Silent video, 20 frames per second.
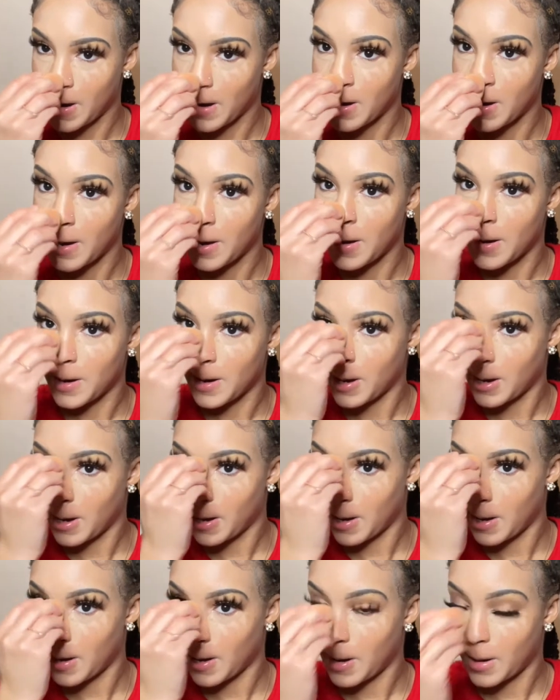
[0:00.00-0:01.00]

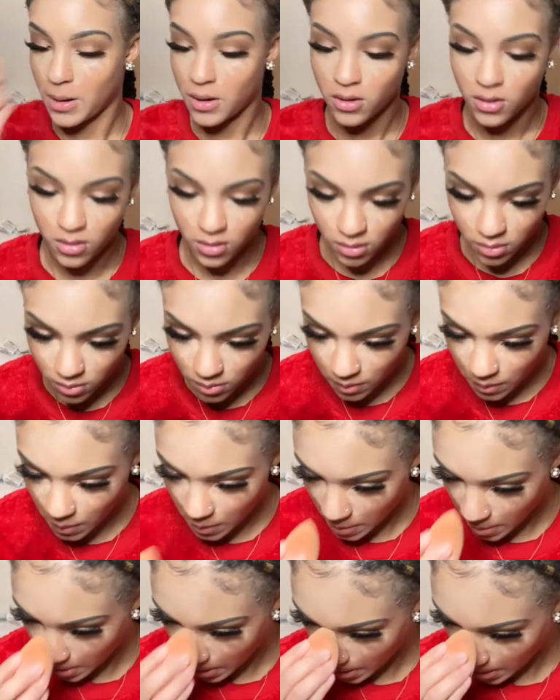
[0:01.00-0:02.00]

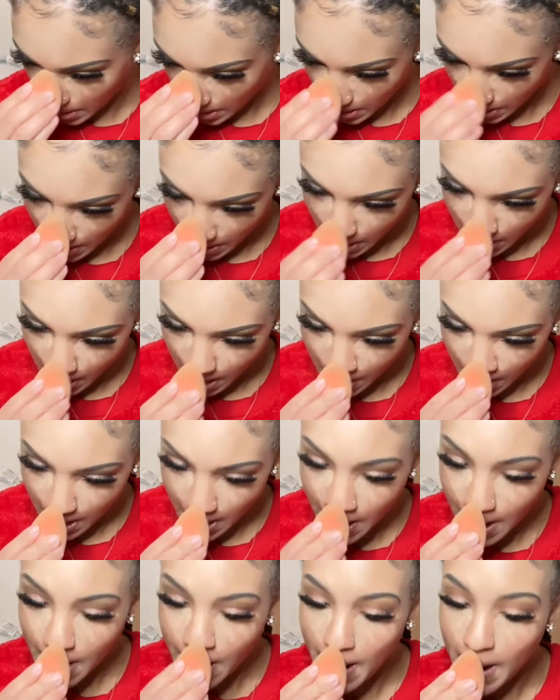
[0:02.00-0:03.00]

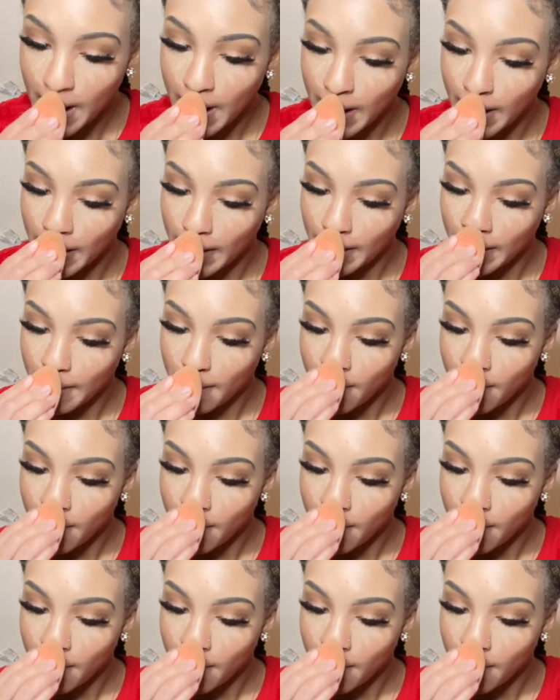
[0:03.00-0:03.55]
(silence)